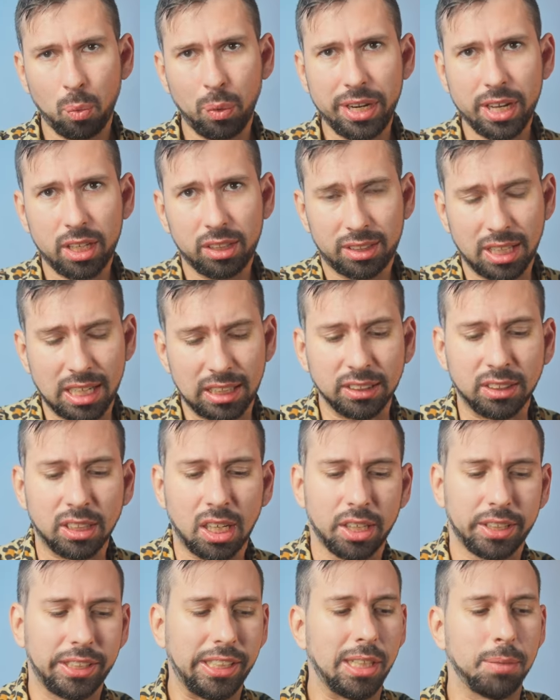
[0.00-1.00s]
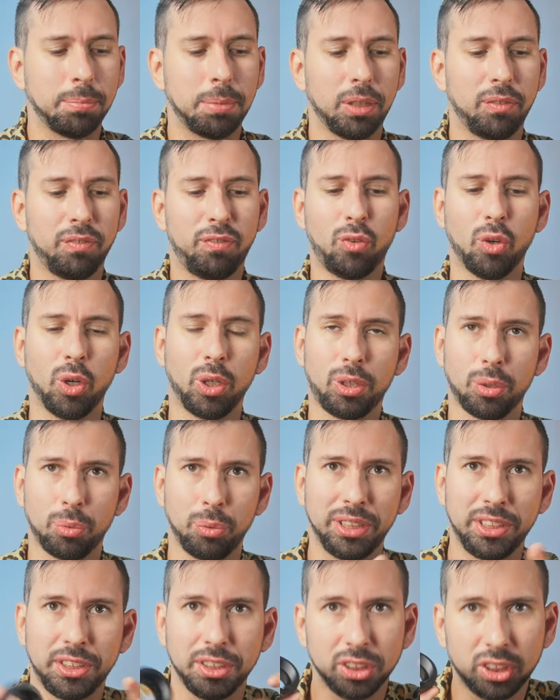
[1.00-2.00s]
We're not done talking about focal
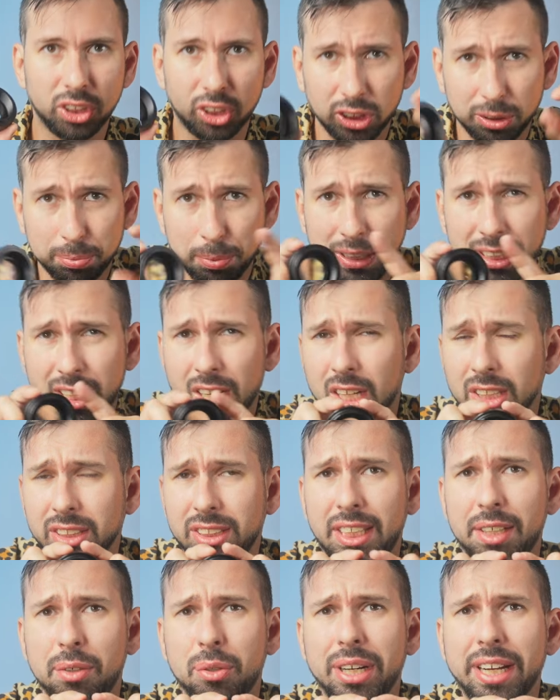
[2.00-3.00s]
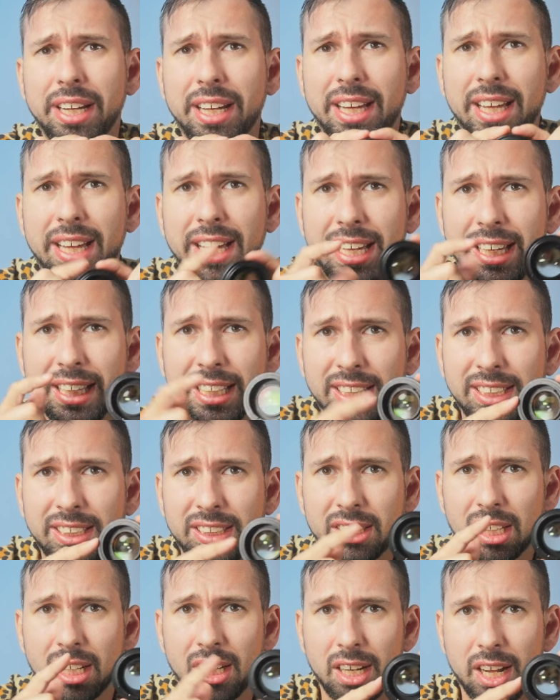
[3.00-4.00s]
reducers because there
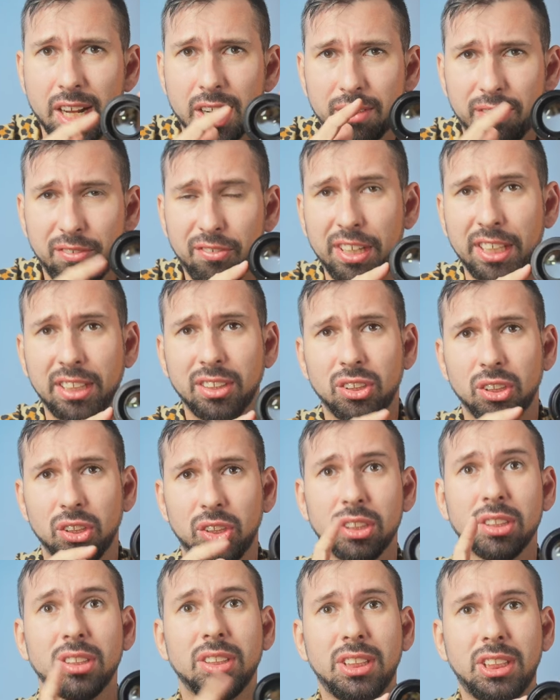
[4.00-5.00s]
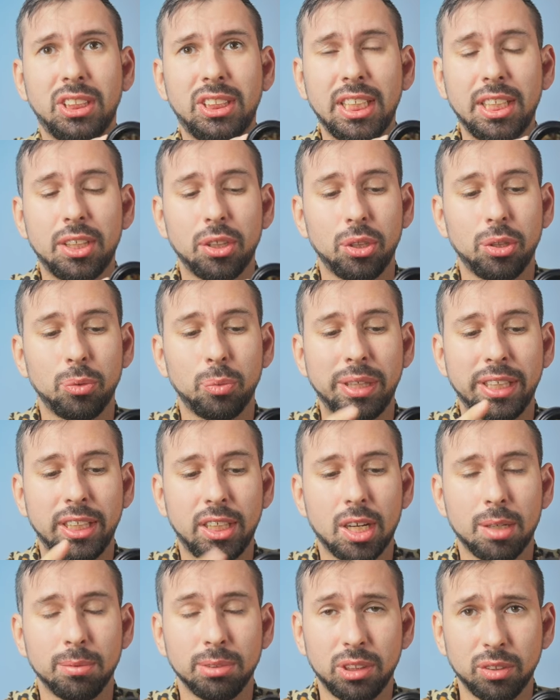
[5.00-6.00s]
is a lot of things to consider when it
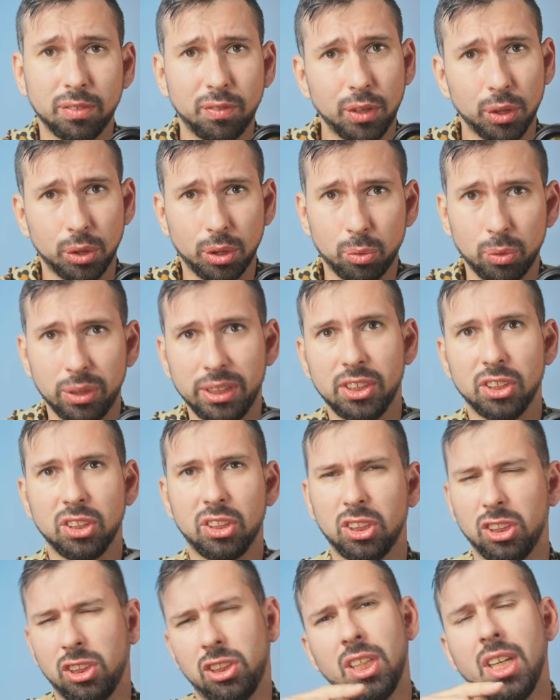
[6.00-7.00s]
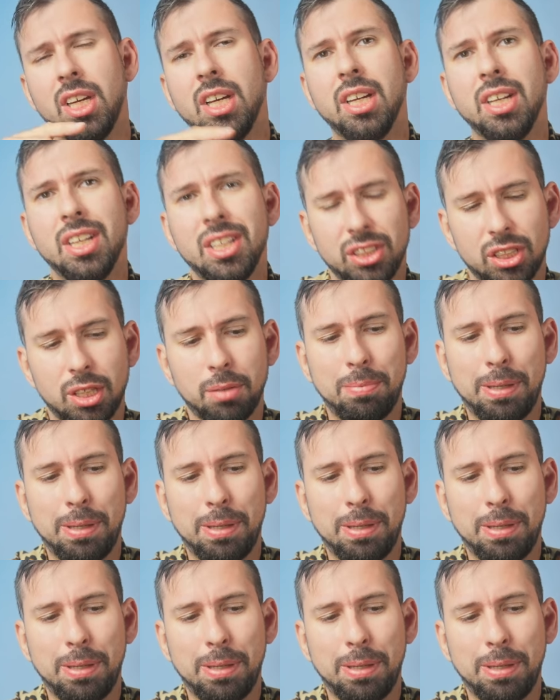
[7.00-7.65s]
comes to focal reducers. Some